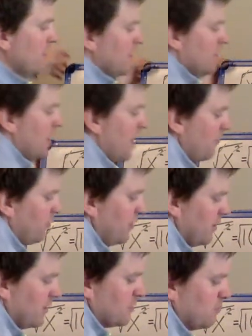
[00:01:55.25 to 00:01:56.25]
Now, if we
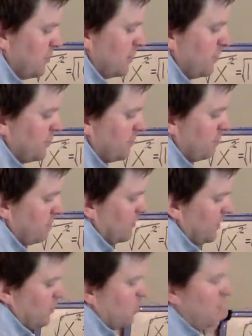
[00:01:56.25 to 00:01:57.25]
look at this middle
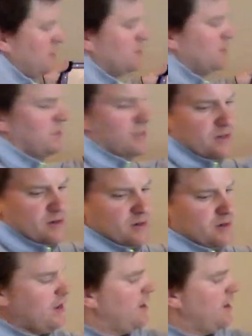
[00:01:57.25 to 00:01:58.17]
equation here,